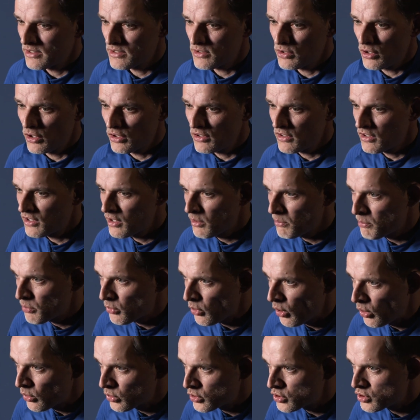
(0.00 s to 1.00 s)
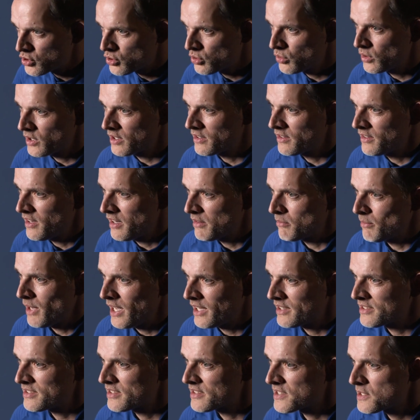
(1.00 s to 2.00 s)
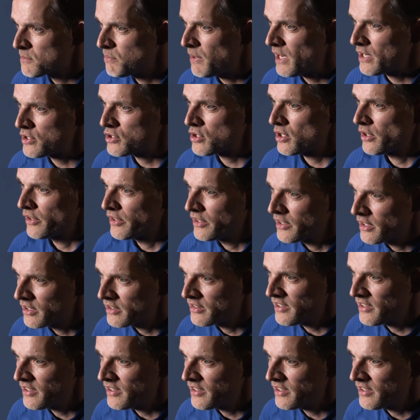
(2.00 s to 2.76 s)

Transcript: a certain approach to it that makes it special, an